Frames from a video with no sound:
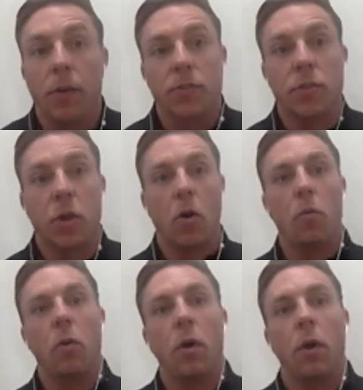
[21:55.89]

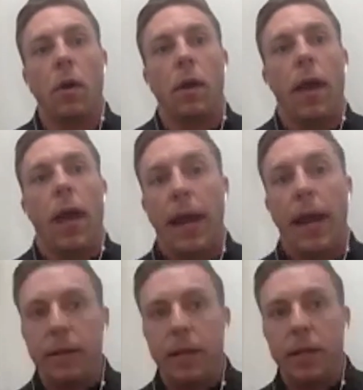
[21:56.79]
So,
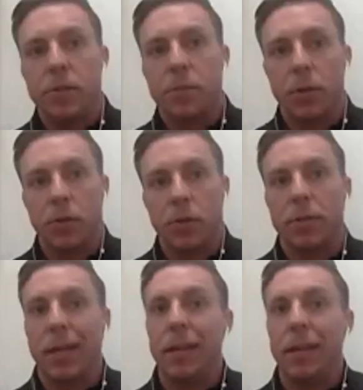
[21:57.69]
NAD is produced
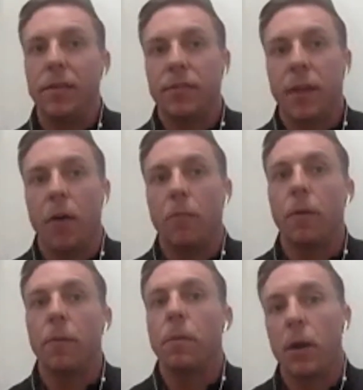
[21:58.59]
in the cell
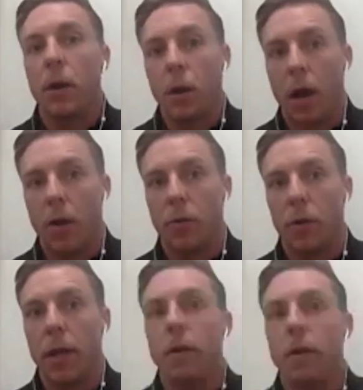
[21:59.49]
from the
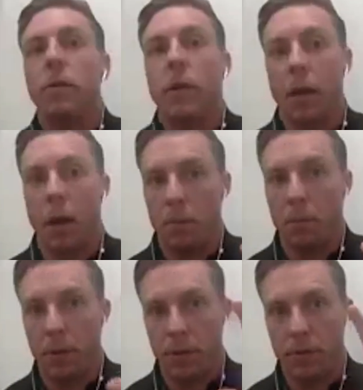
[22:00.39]
mitochondria to help
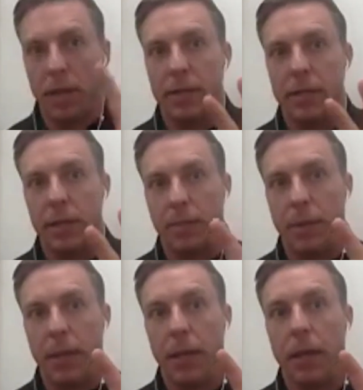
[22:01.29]
produce
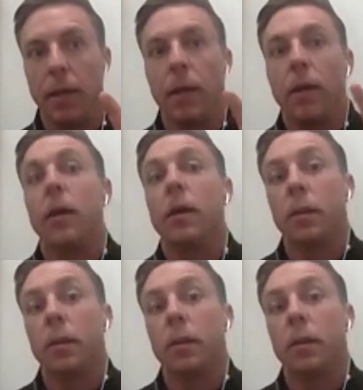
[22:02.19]
ATP. The